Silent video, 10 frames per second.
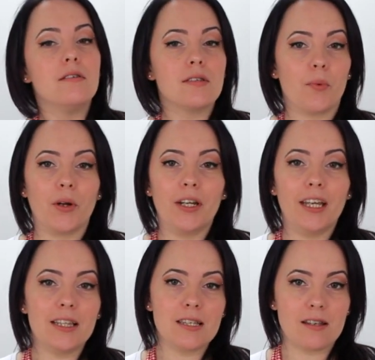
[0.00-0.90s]
So we're going to
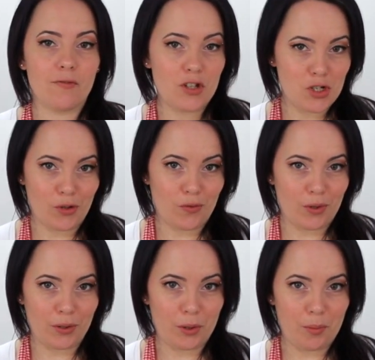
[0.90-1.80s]
get this off to chill
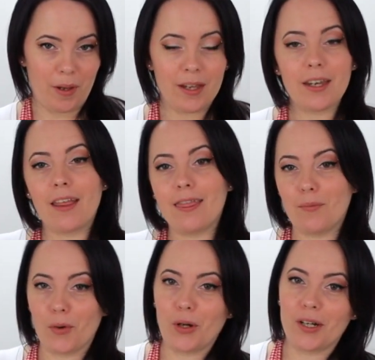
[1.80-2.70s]
for a little bit, and
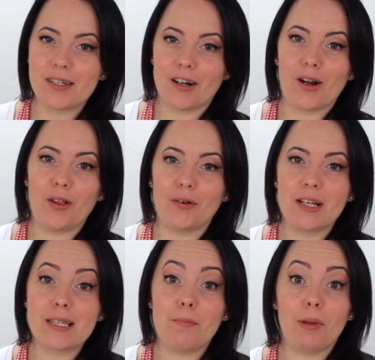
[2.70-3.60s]
then we're going to start
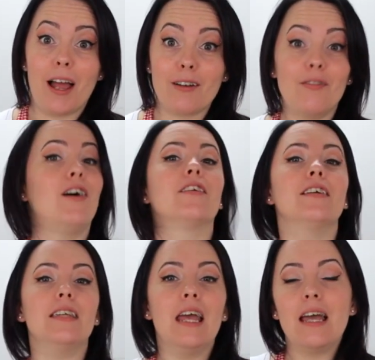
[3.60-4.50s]
coloring some black
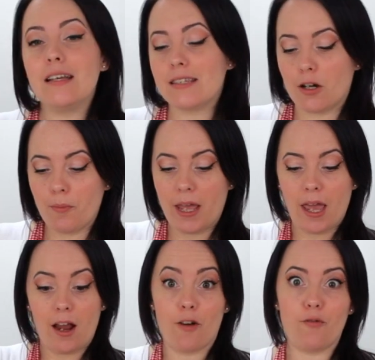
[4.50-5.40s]
fondant and start
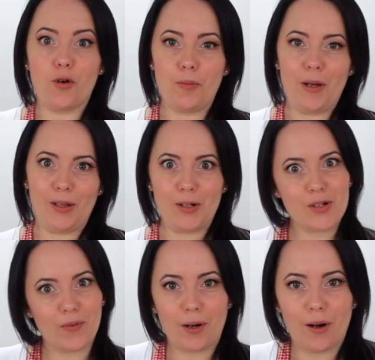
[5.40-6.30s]
making our 4
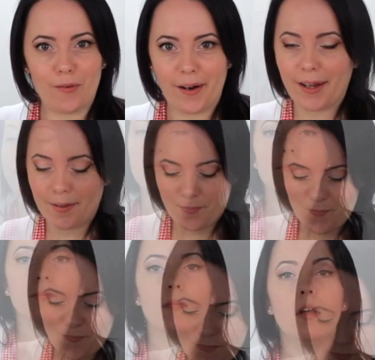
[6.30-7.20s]
pillars for our ring.
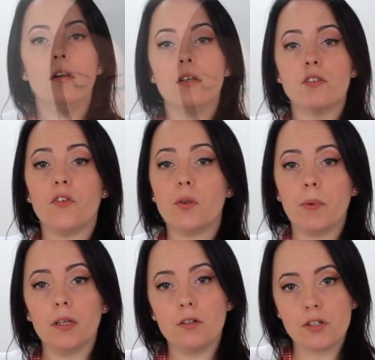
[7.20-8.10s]
So for the
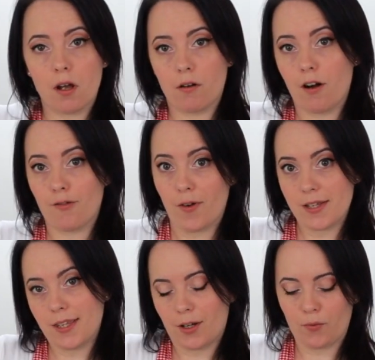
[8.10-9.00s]
pillars on our
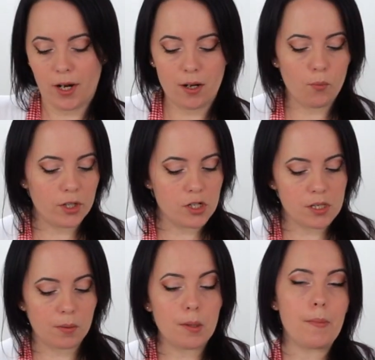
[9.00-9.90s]
wrestling ring, we're
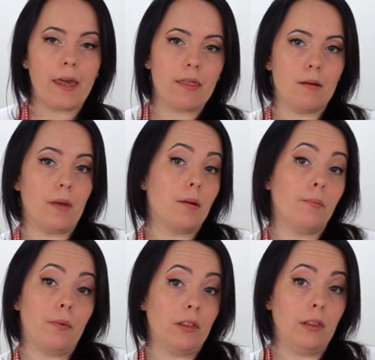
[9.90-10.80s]
just going to be making them out
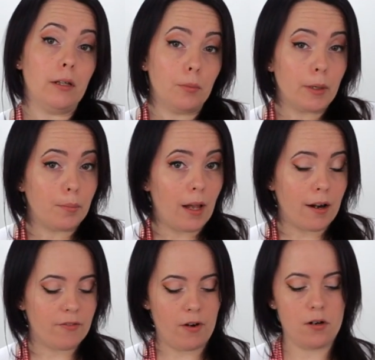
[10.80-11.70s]
of a little bit of
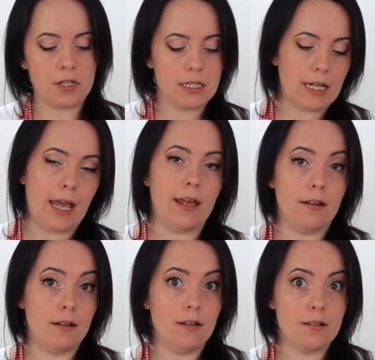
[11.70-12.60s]
black fondant
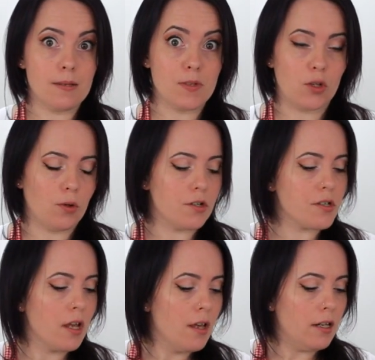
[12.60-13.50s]
and some
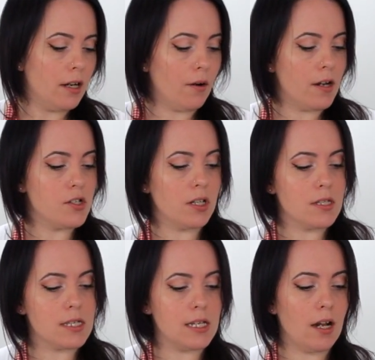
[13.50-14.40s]
skewers. Now as you
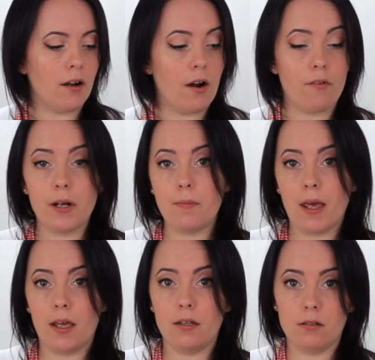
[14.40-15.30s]
can see, I already
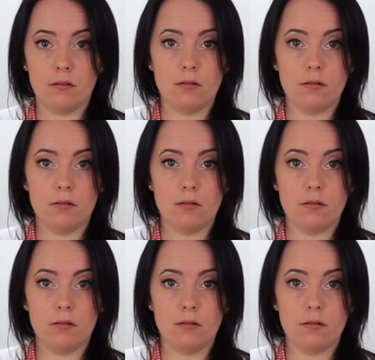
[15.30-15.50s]
made